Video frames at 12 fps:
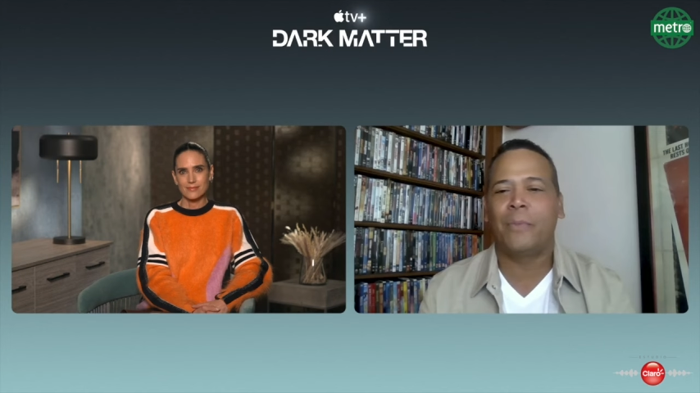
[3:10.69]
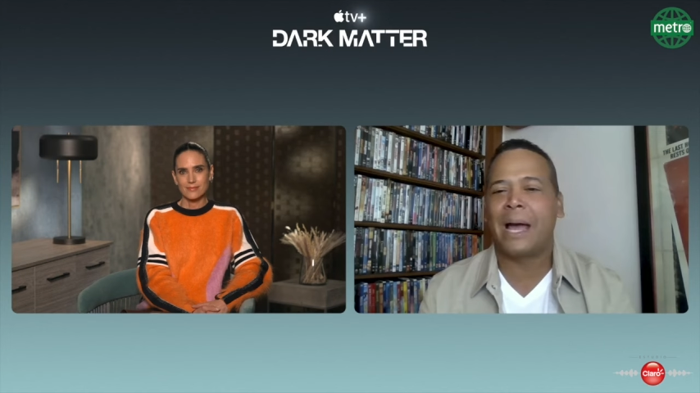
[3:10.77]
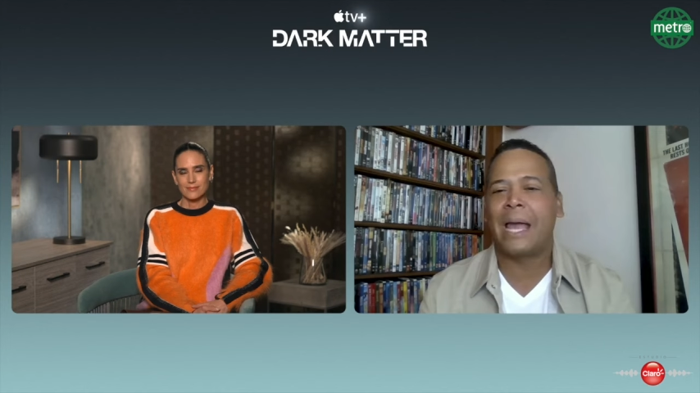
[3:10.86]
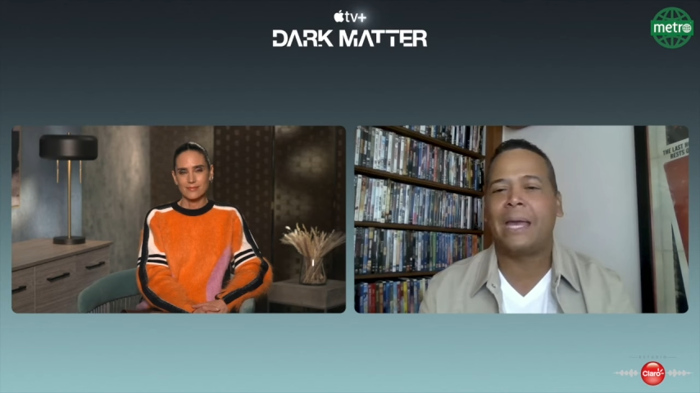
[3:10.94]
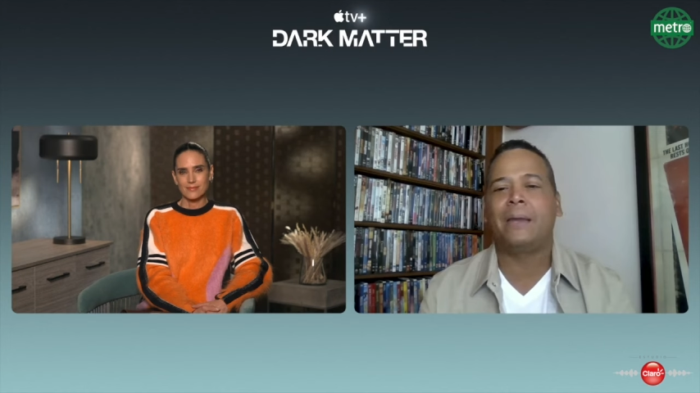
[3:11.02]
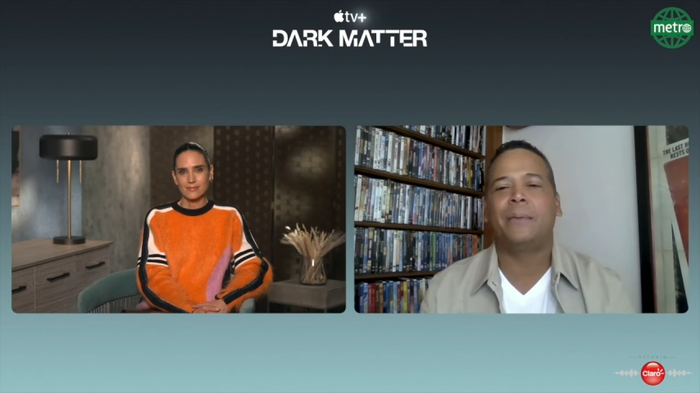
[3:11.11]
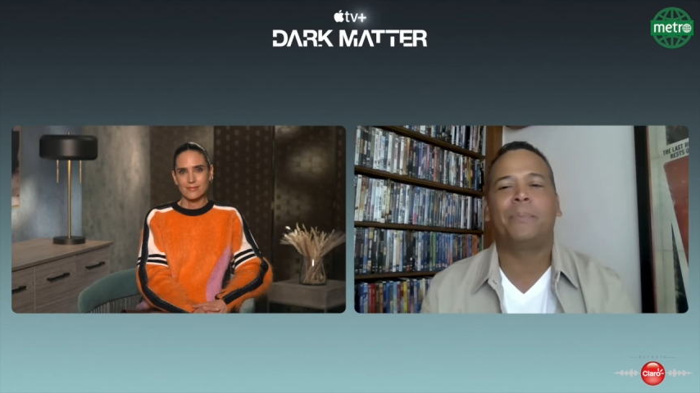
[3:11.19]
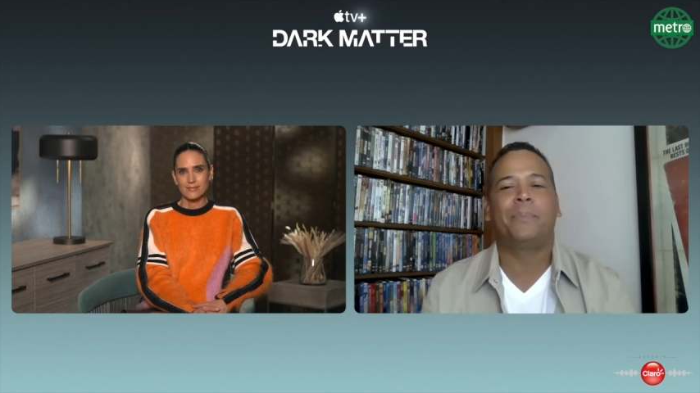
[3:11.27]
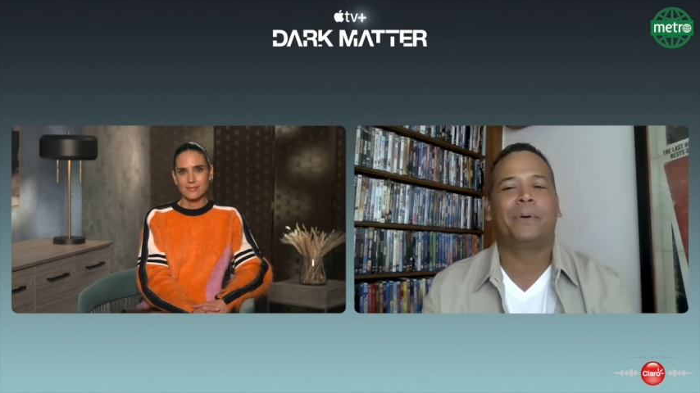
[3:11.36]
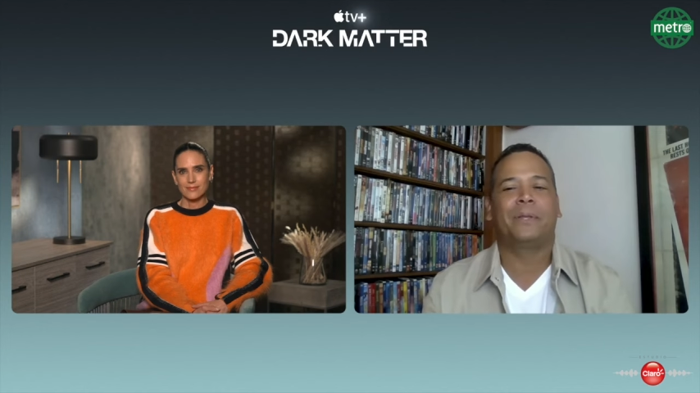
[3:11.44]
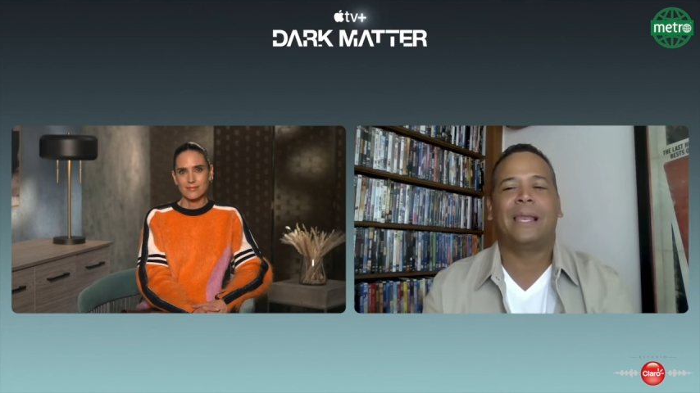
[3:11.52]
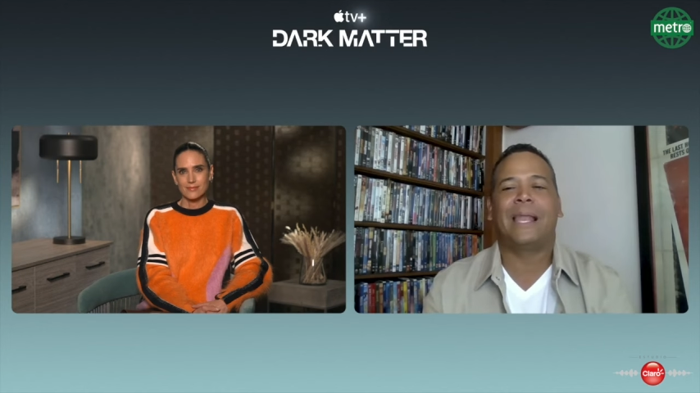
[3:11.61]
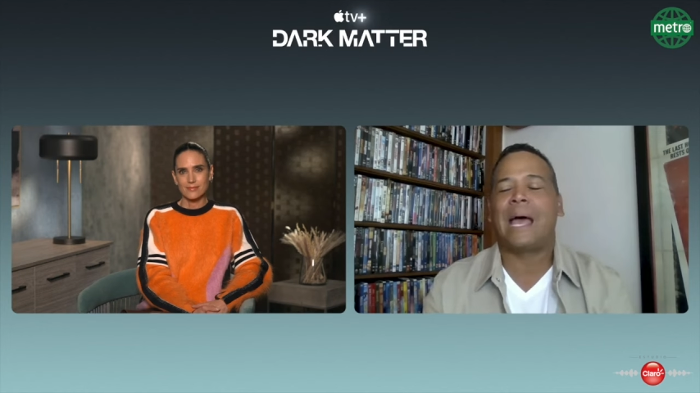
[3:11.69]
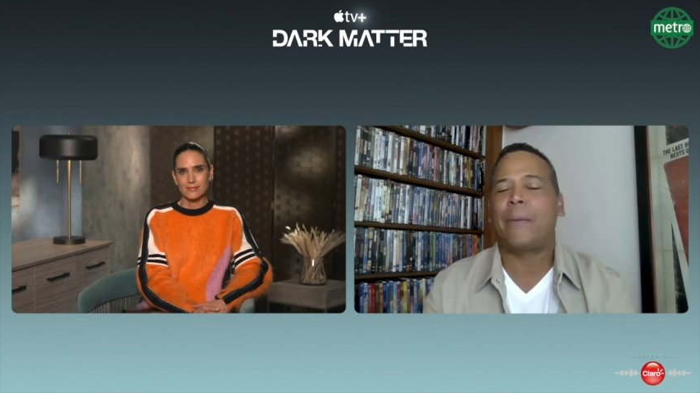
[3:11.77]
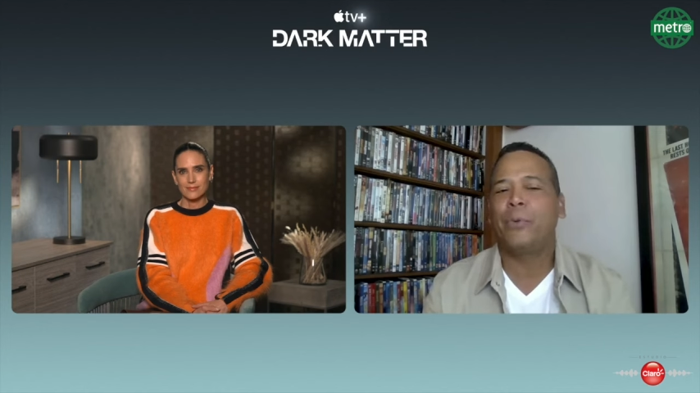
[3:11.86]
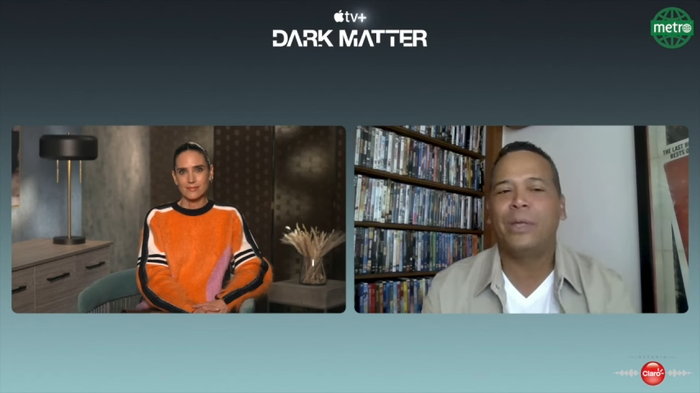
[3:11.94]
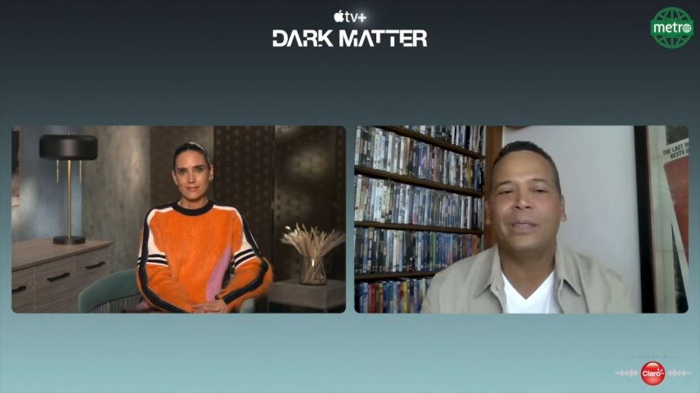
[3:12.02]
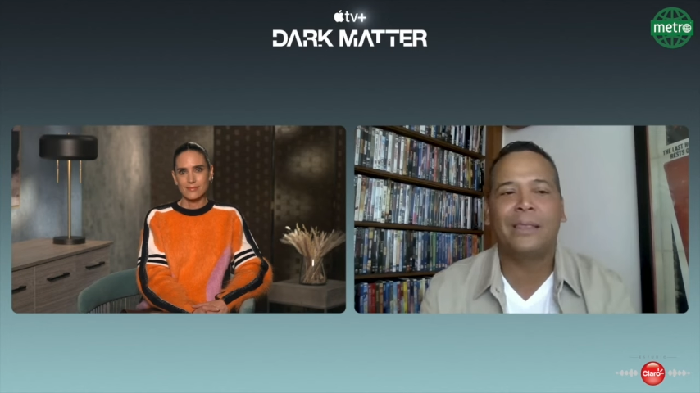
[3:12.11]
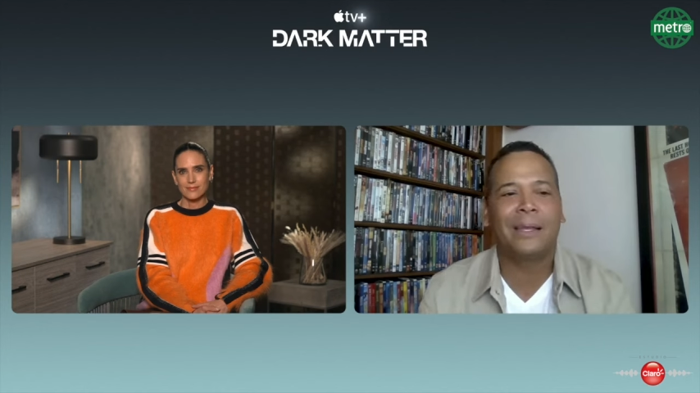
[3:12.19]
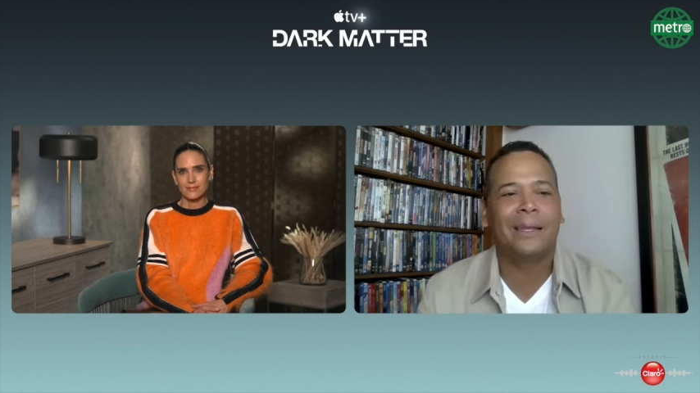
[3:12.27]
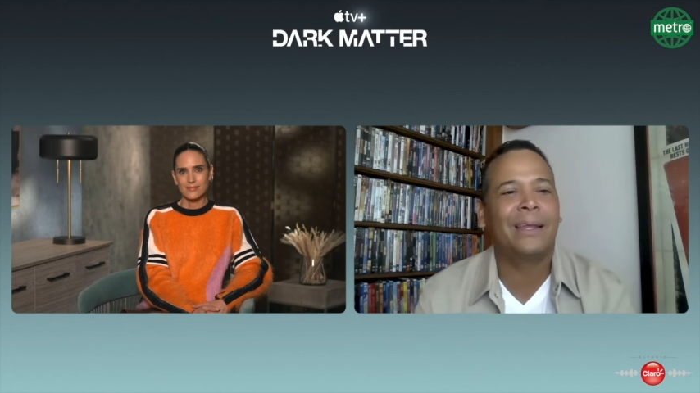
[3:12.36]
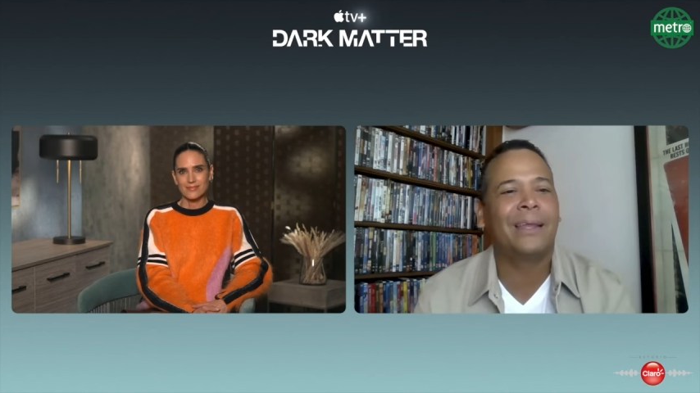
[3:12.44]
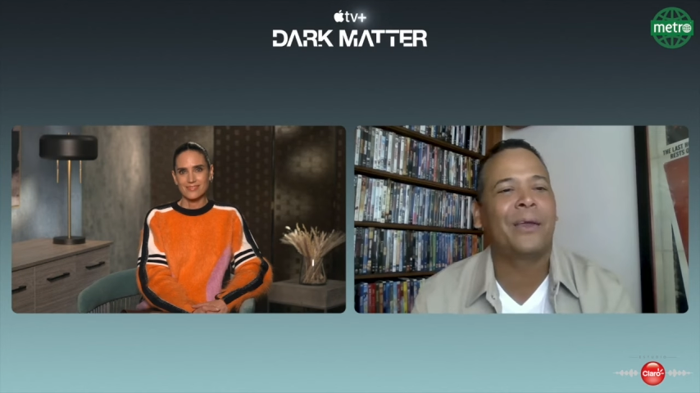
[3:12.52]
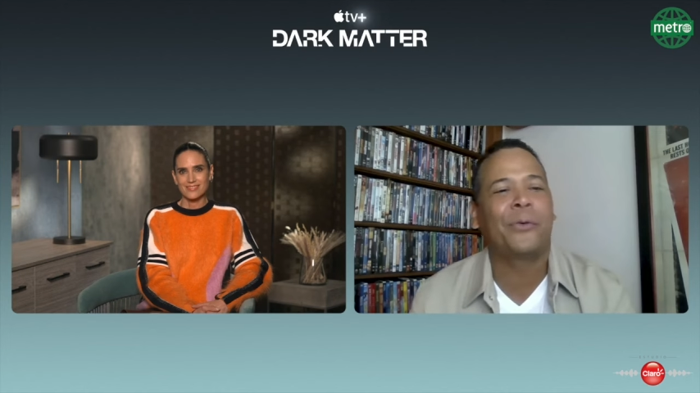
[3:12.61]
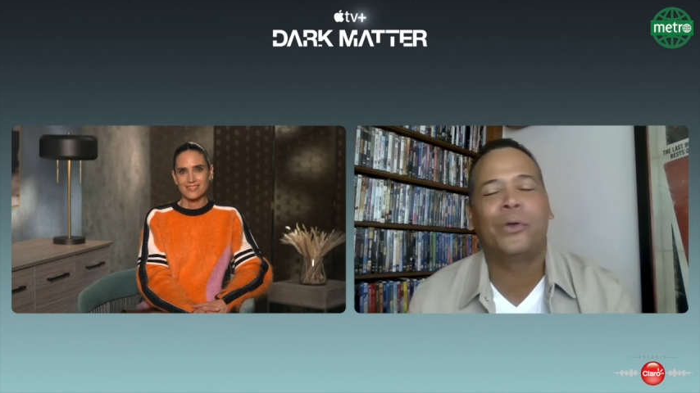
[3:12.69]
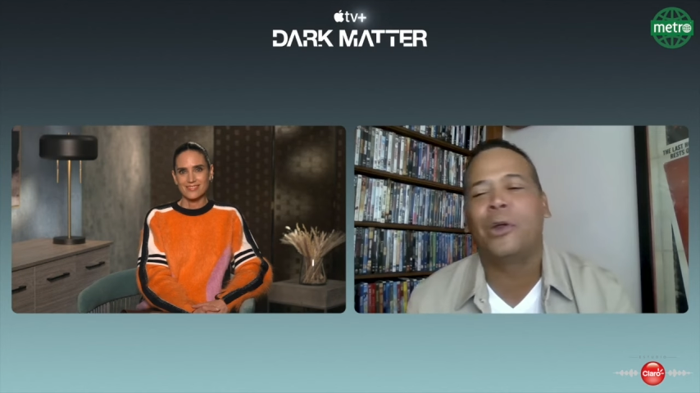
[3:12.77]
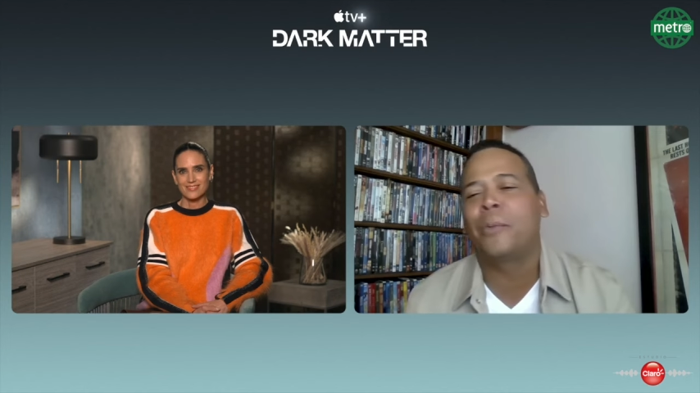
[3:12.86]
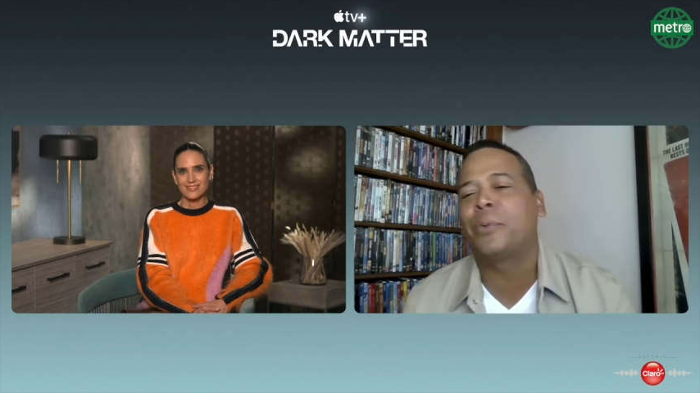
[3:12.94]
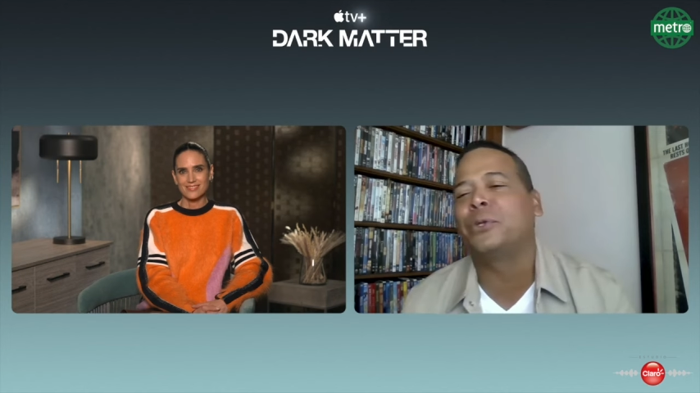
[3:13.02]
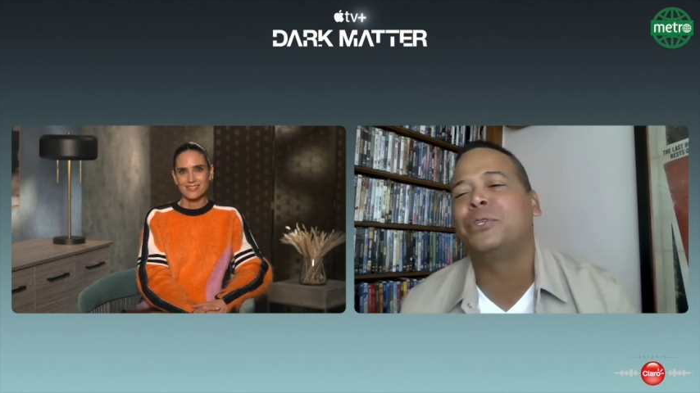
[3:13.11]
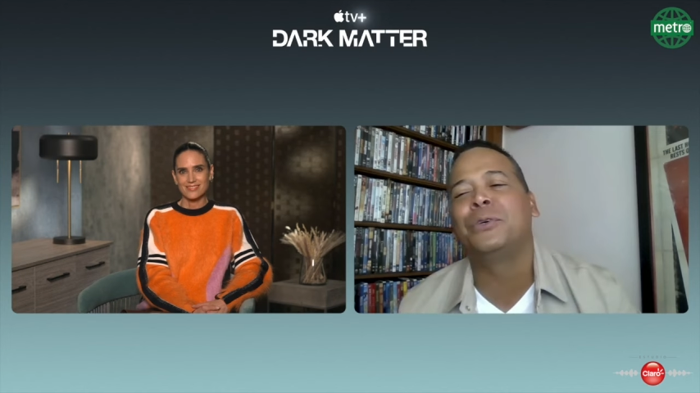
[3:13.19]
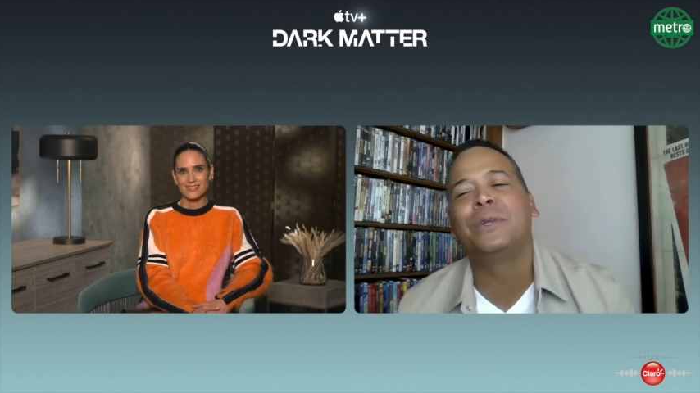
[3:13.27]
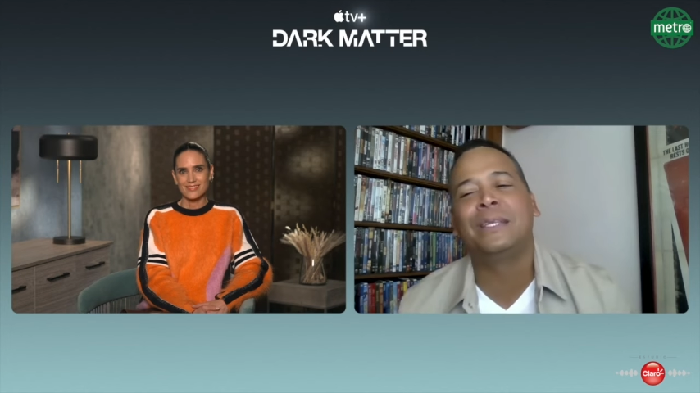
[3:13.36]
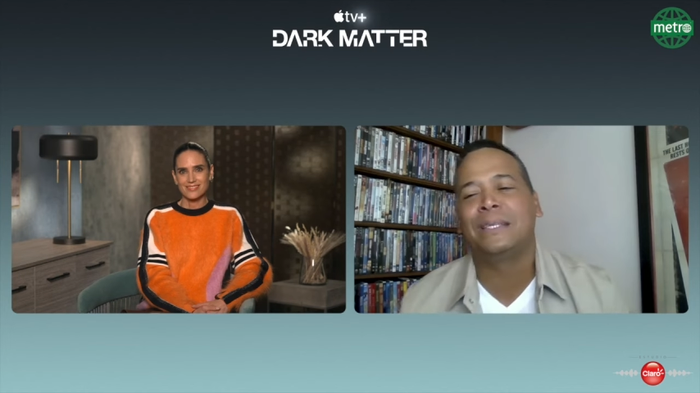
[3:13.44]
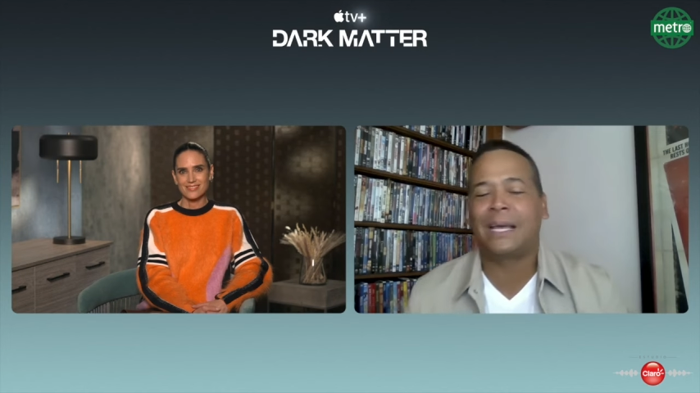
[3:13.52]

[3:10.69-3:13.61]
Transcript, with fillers: Mind, but Labyrinth and then Career Opportunities.